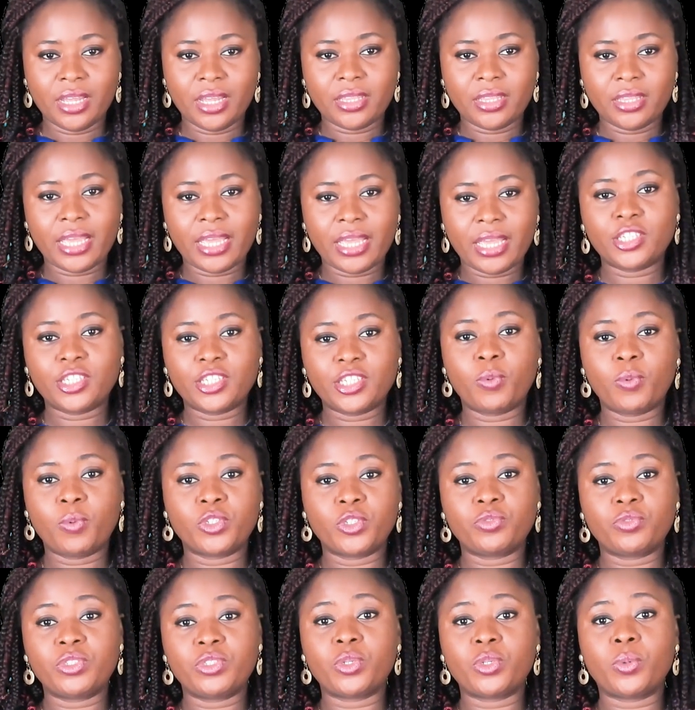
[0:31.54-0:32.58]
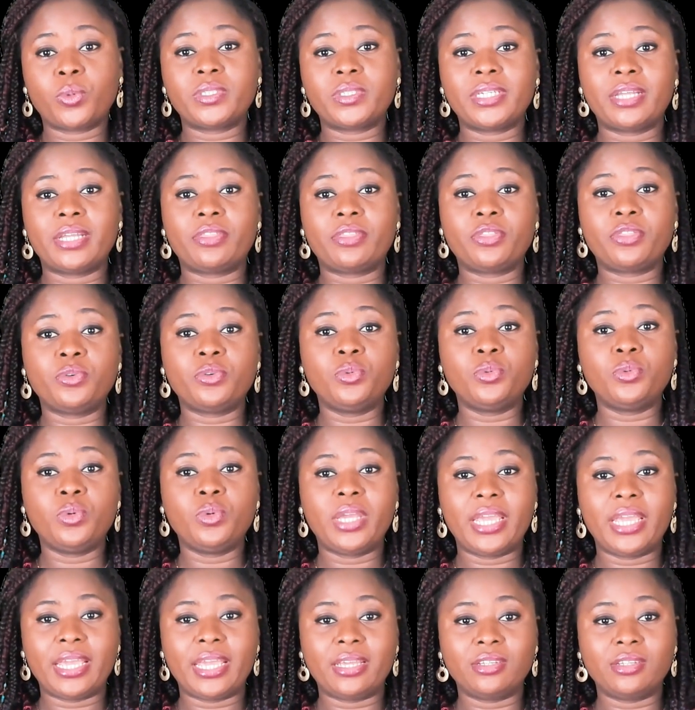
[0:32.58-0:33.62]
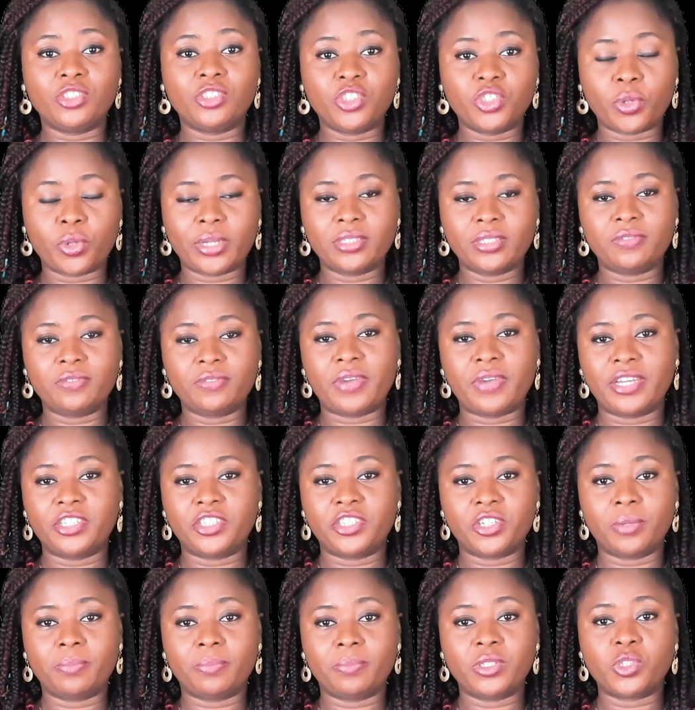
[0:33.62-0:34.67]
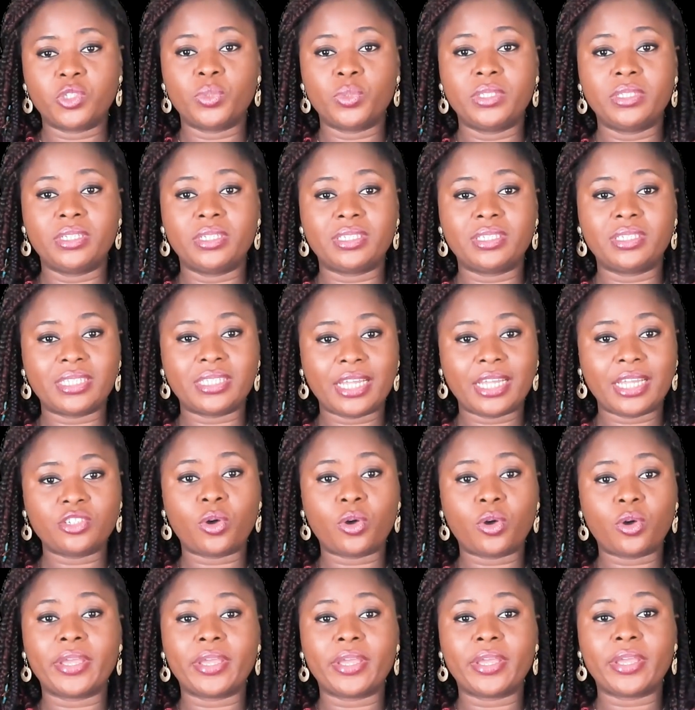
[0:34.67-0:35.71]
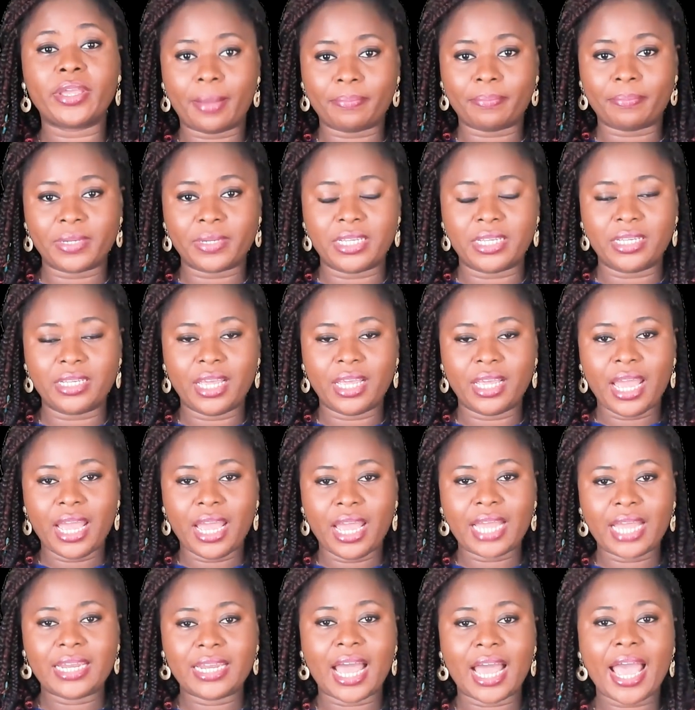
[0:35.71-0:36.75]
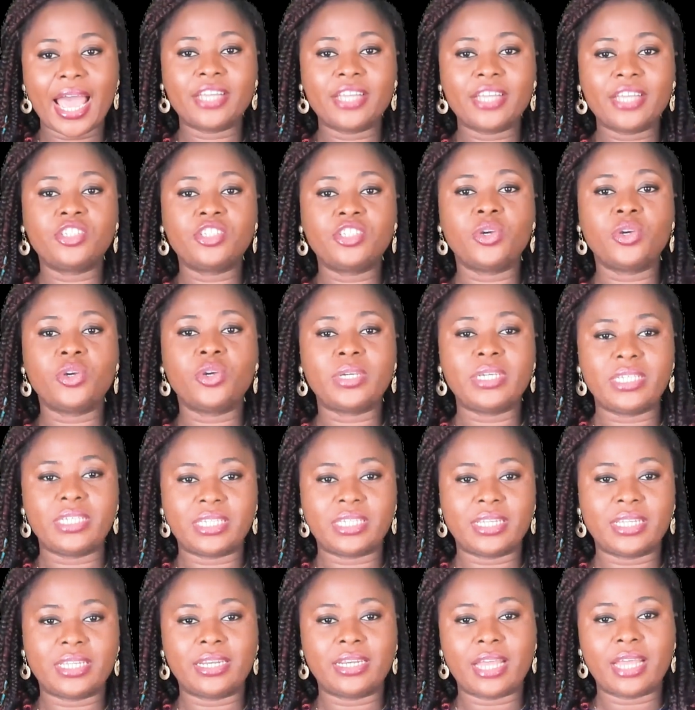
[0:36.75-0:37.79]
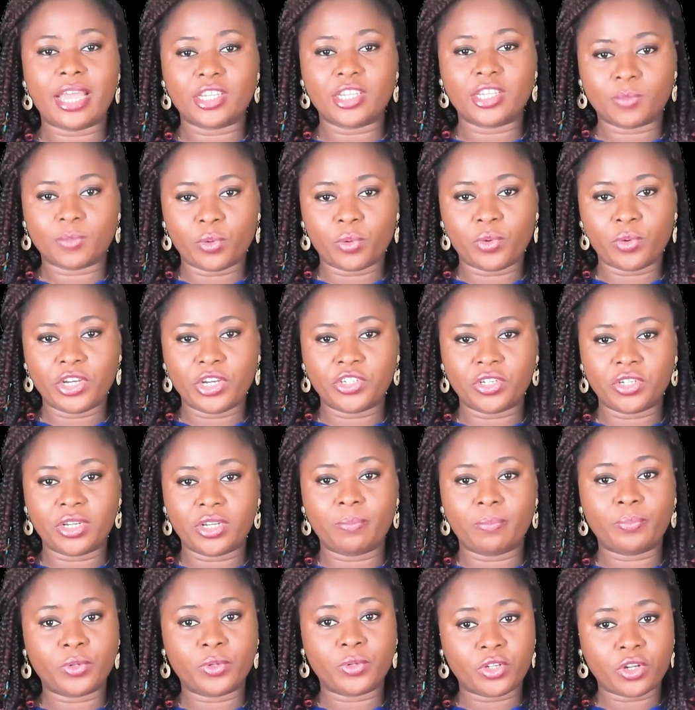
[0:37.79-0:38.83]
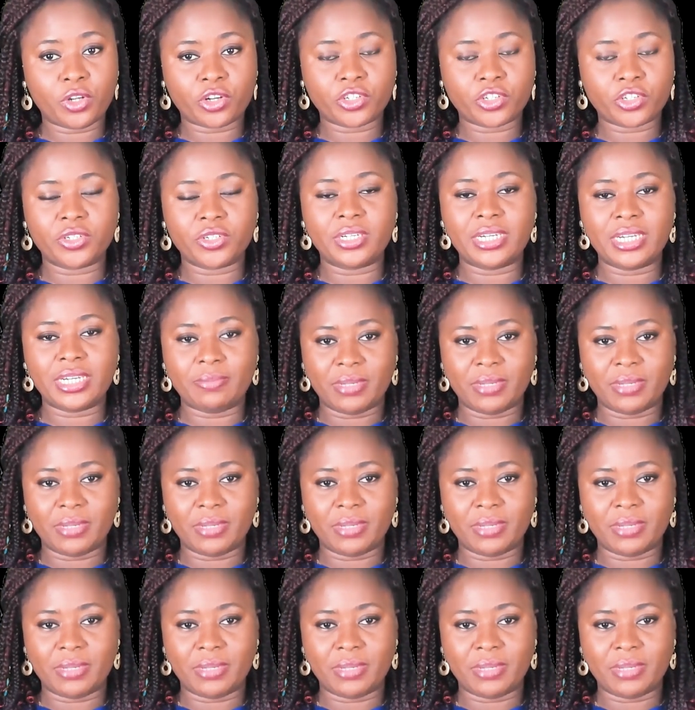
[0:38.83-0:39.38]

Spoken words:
The exports resulted through a joint venture between the State Oil Company and ITO Eastern Exploration and Production